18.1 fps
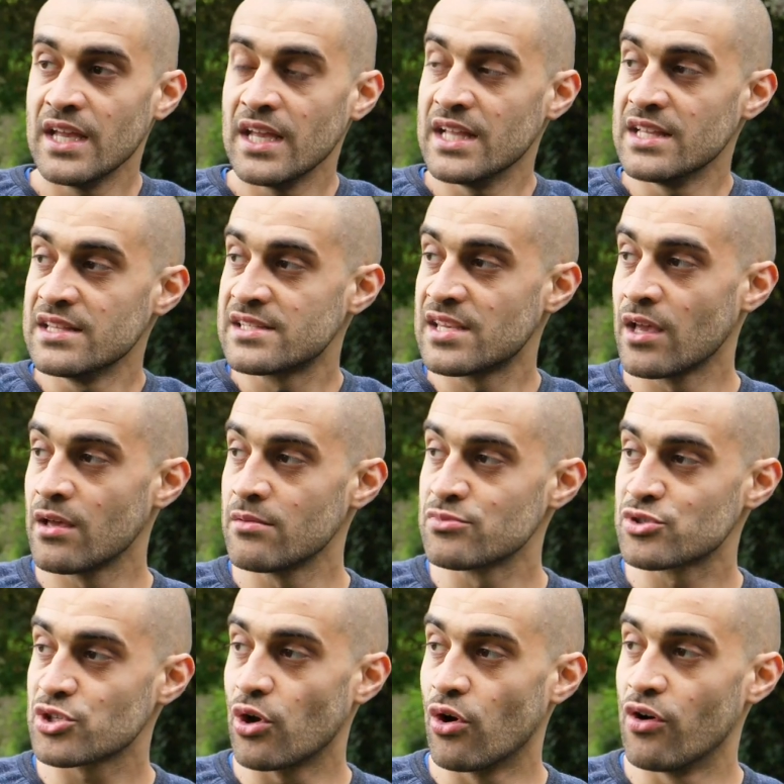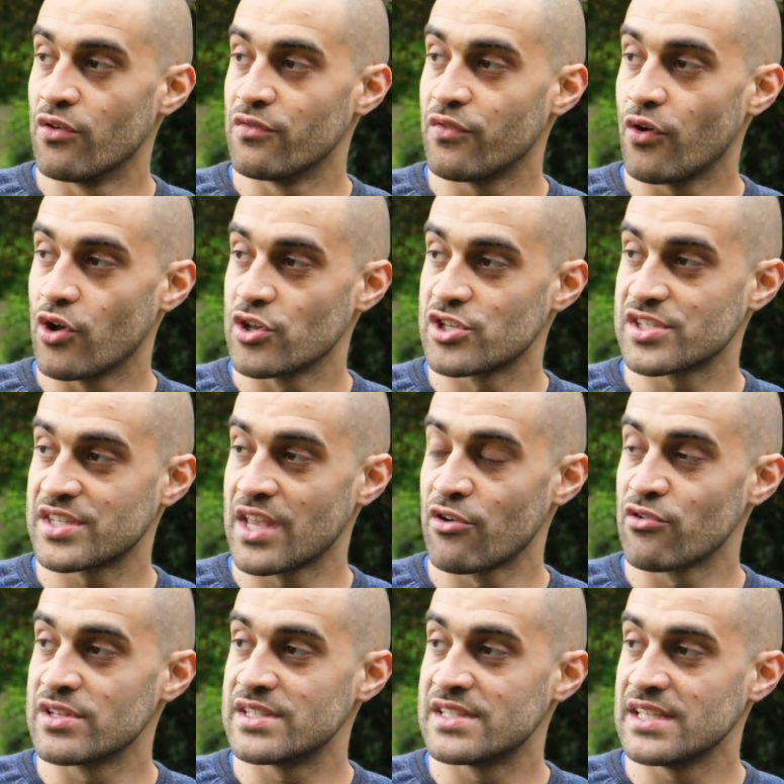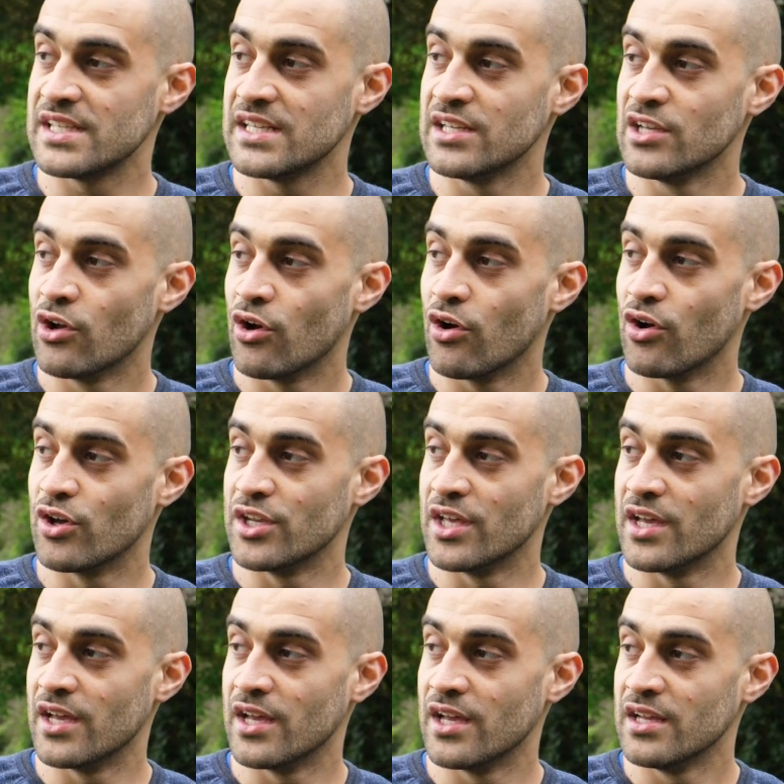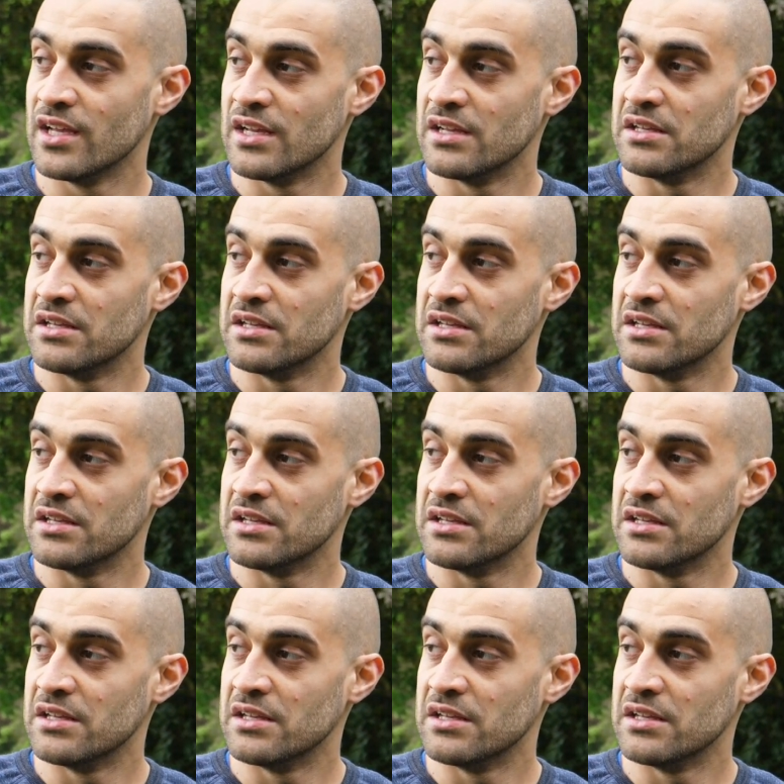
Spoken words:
In terms of austerity on a